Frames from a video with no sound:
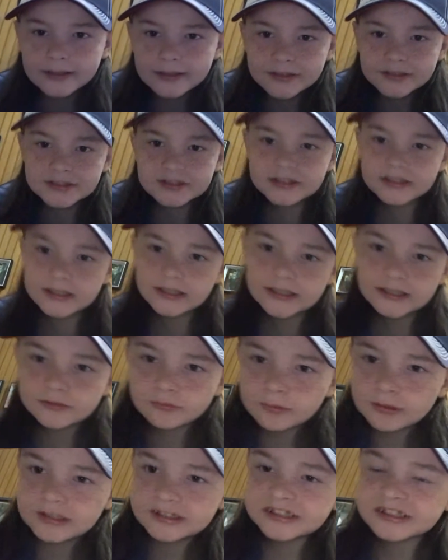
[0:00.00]
because today
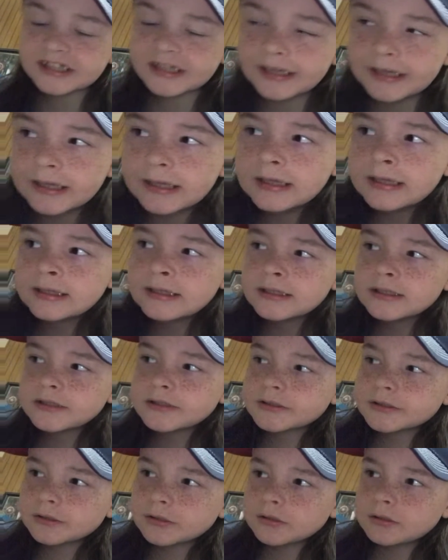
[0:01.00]
is Wednesday.
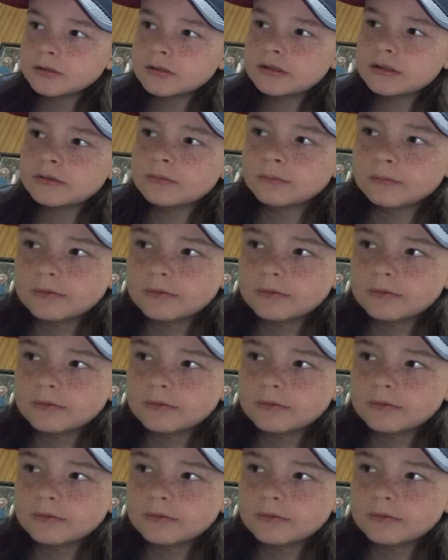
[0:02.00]
So it